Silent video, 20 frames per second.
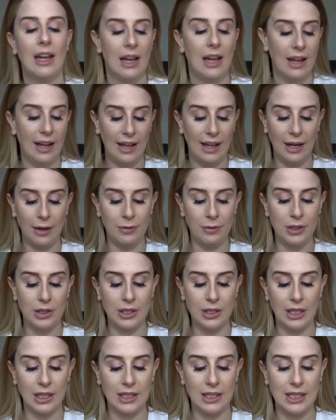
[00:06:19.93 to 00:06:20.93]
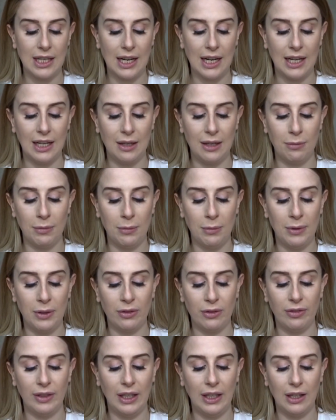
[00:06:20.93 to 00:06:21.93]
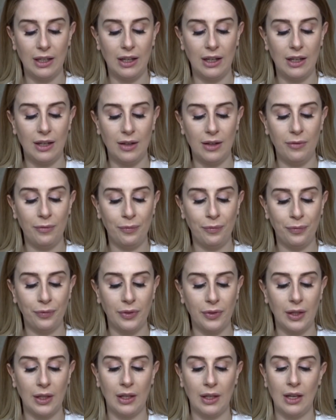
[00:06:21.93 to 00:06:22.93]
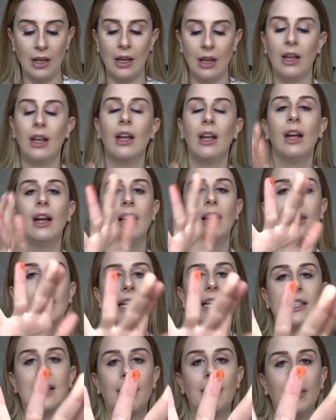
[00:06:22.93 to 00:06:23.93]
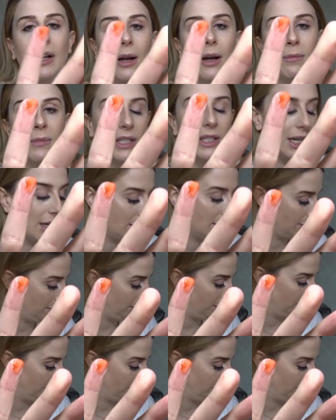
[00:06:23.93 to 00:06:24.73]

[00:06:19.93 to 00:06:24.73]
And I'm just going to take my middle finger, and that's how it comes out.